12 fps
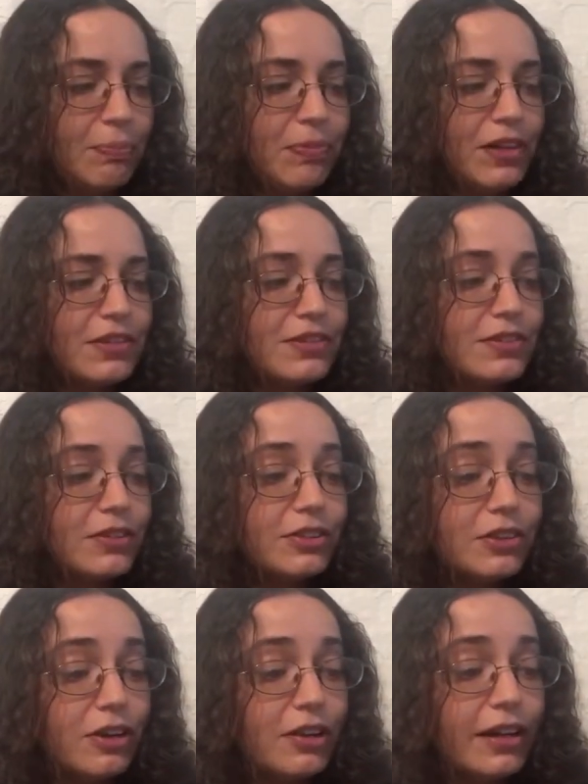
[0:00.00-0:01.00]
This
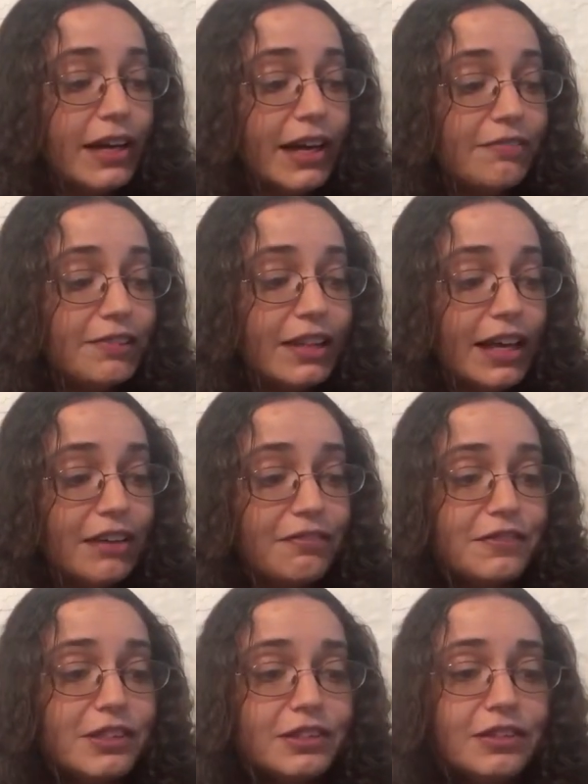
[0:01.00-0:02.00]
is all I have
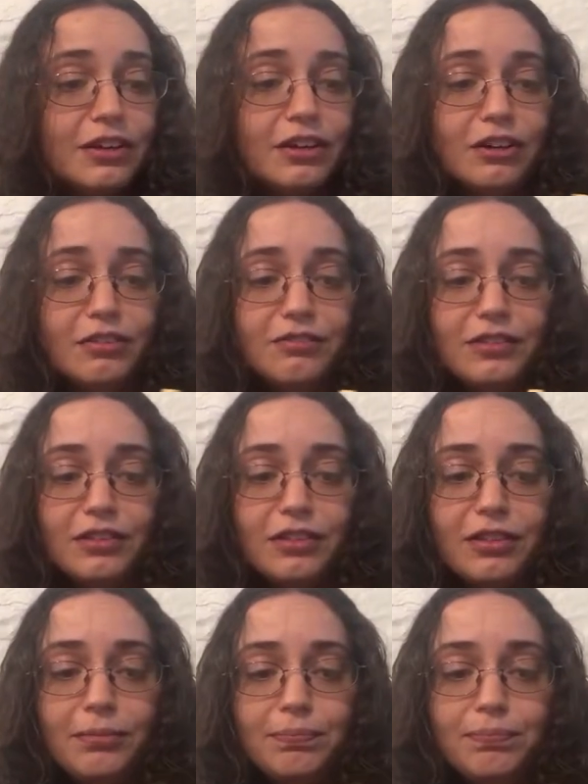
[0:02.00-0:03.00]
left of
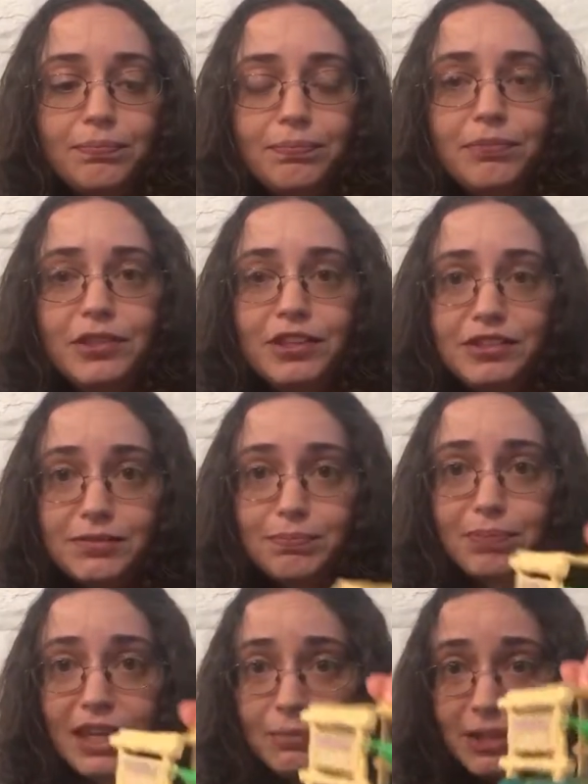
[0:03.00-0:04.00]
this
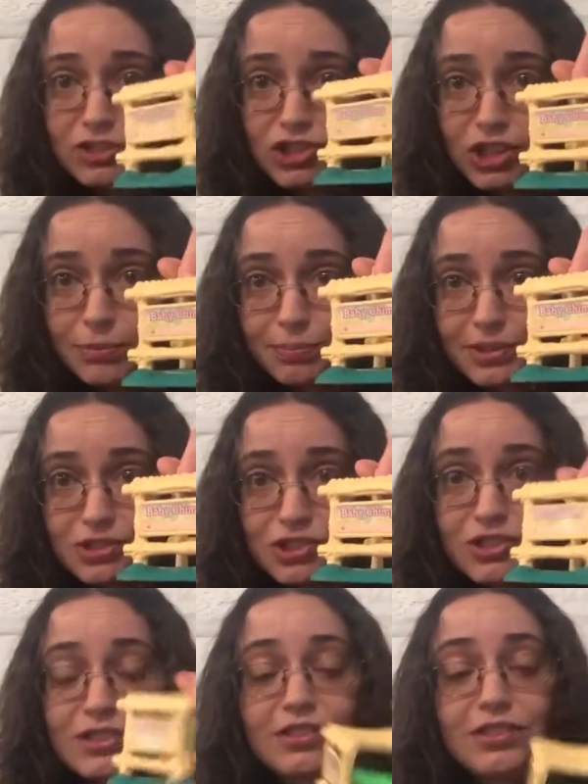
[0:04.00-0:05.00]
baby chimp. Is
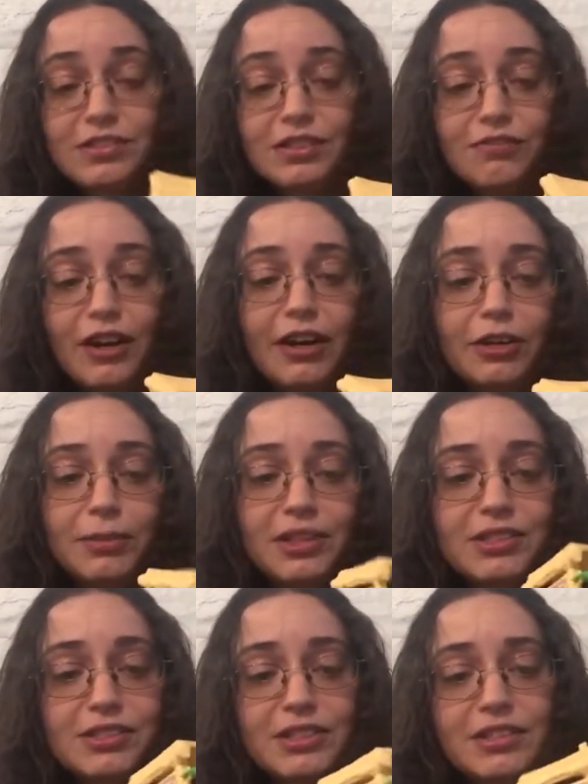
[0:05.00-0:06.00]
just this
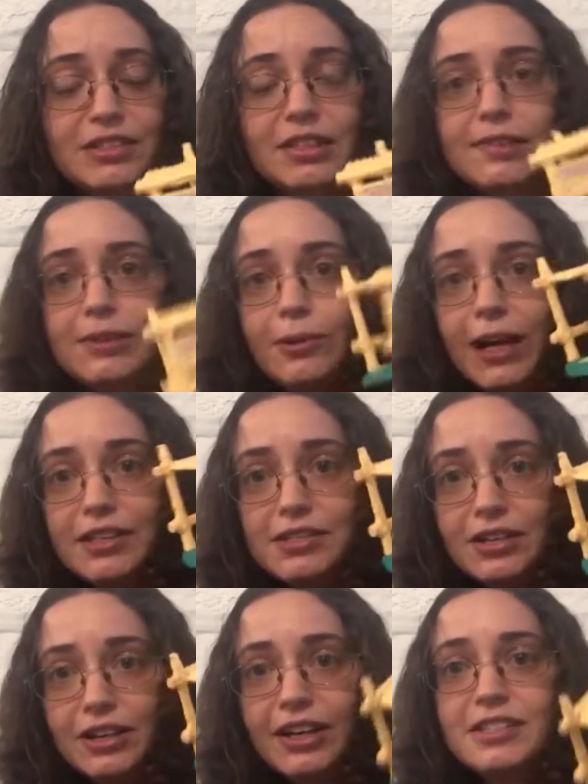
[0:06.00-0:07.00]
environment. It's this little grass
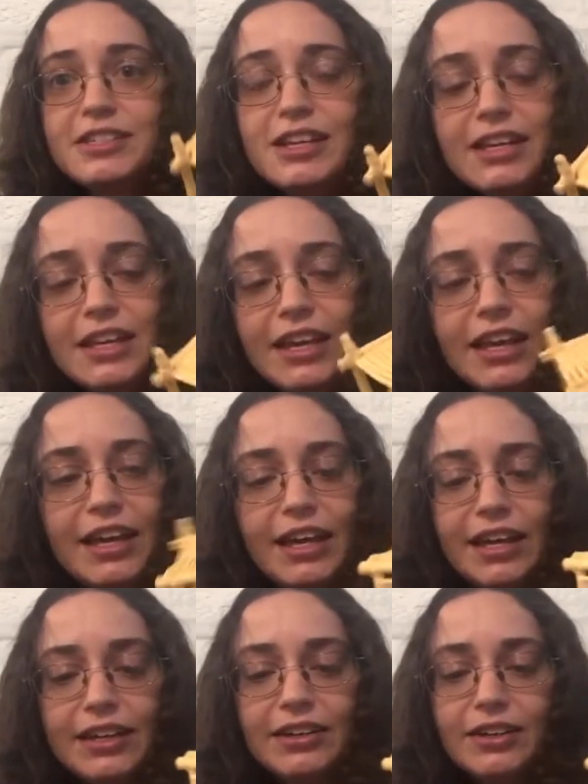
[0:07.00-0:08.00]
hut
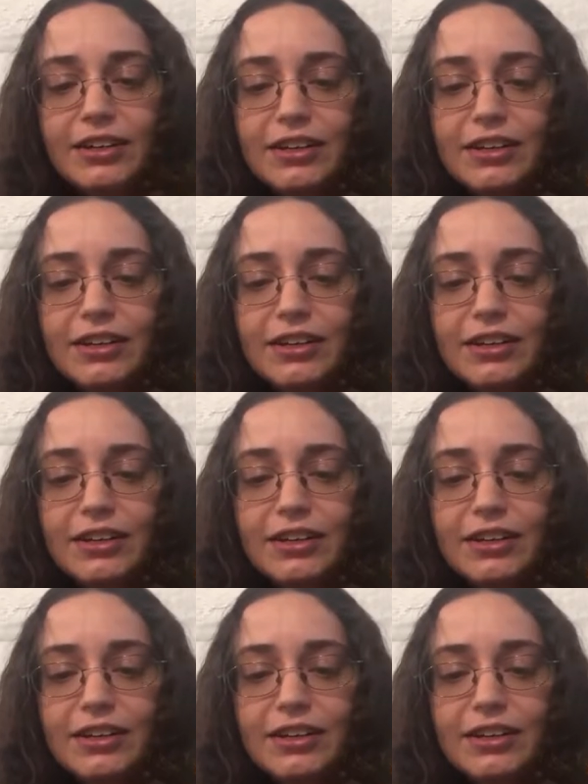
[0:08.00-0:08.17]
and